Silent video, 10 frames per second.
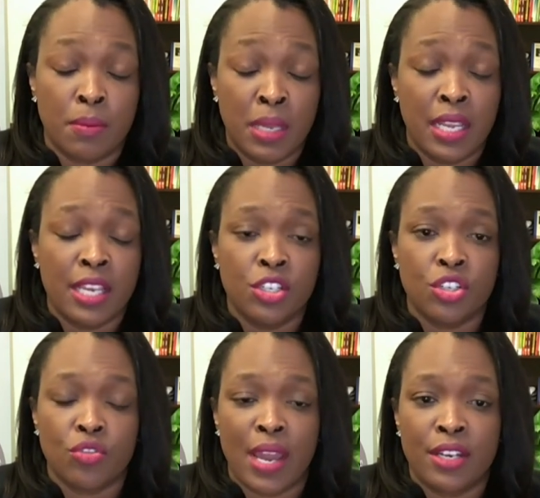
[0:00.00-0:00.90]

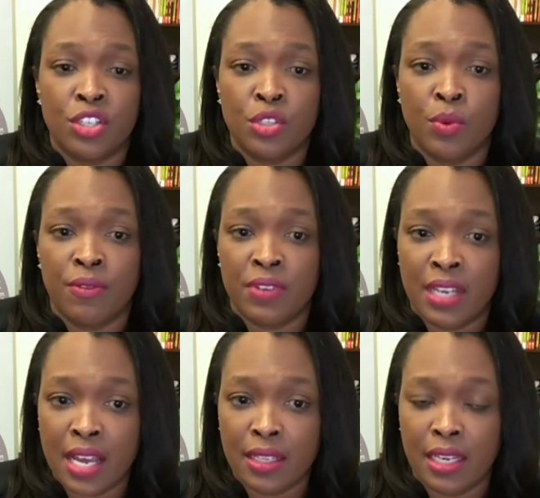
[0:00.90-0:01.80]
mitigation strategies with
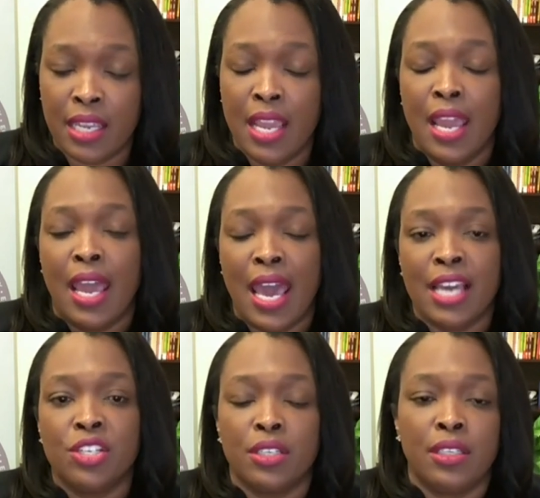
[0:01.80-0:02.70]
fidelity
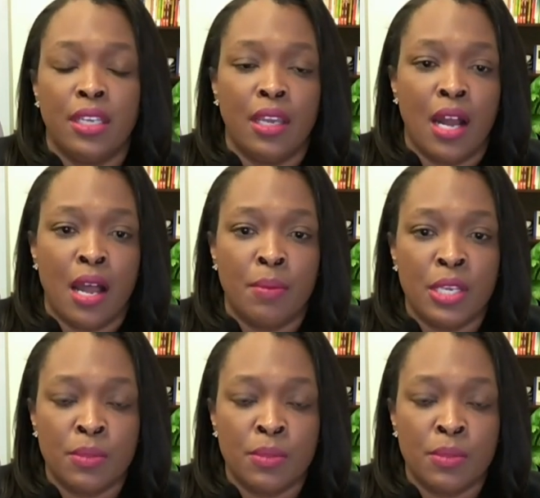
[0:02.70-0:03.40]
actually um,